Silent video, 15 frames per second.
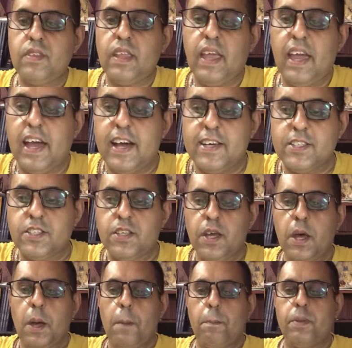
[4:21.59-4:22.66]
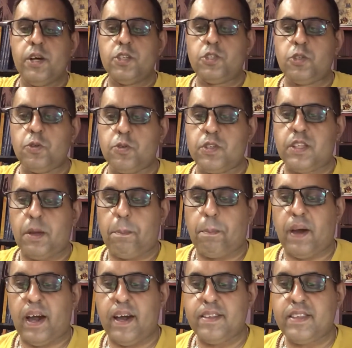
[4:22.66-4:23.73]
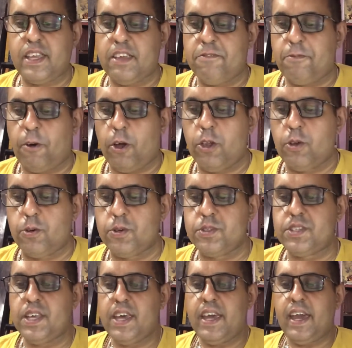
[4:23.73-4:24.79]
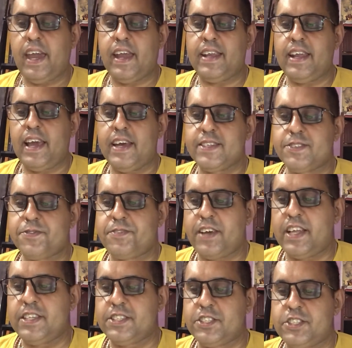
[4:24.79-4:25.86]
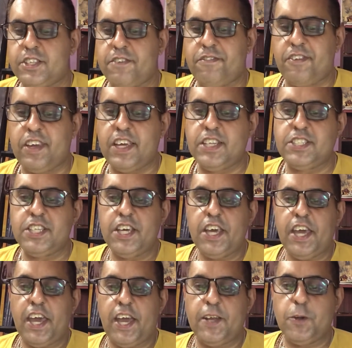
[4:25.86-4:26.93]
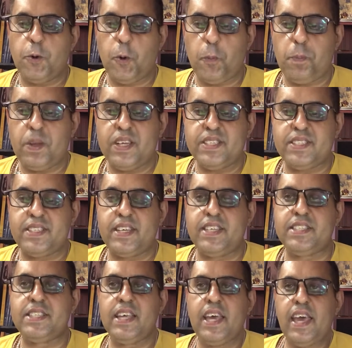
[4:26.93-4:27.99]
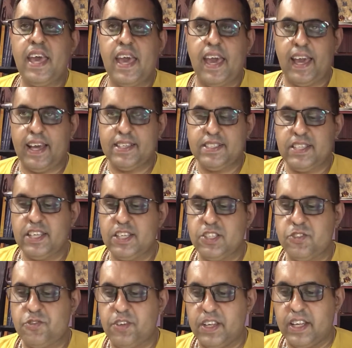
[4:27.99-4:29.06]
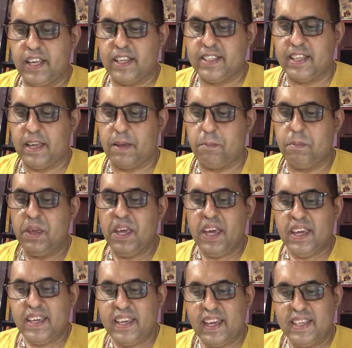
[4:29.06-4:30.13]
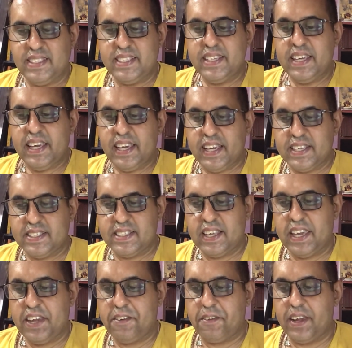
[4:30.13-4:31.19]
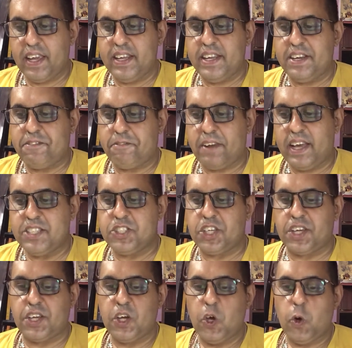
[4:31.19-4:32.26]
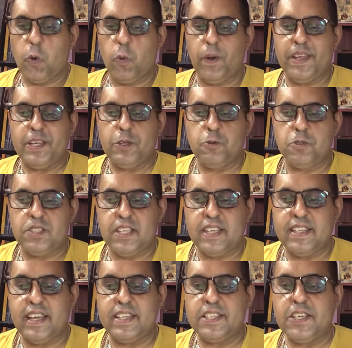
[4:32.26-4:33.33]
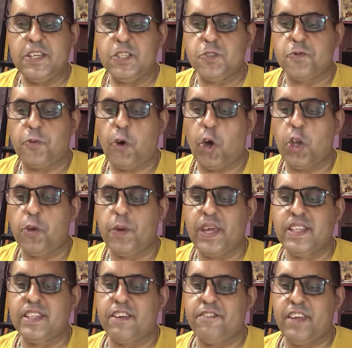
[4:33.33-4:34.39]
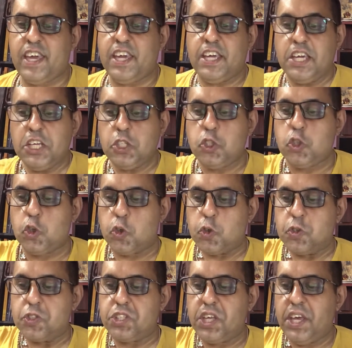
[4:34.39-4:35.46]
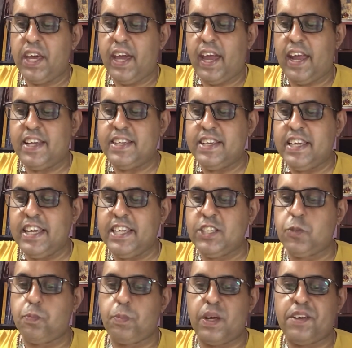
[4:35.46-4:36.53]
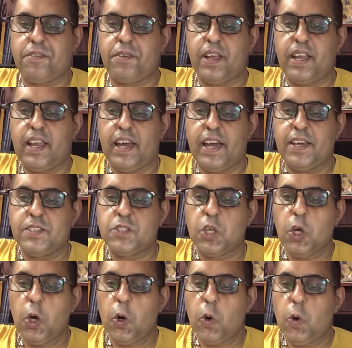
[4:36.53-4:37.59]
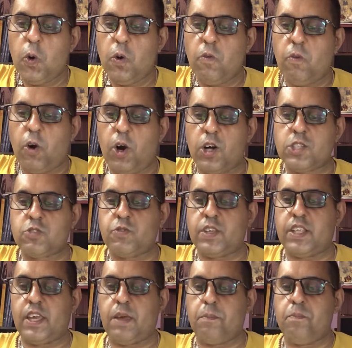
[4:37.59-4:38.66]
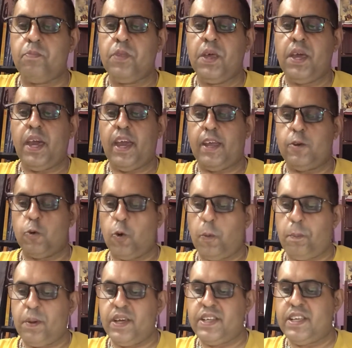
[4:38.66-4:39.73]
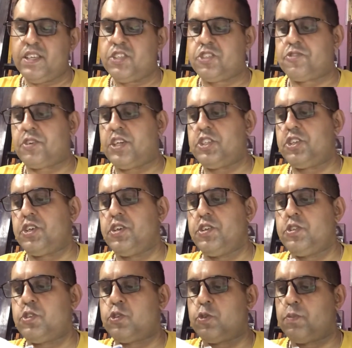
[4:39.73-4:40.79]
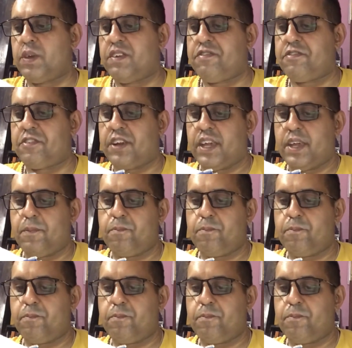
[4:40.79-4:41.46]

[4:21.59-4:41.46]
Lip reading: has pursued the path he follows and has felt defeat and hopelessness as he's feeling them. Yet, is he really tragic when you see that he's following the way he chose and need but realize who walks with him and open his treasures to be free?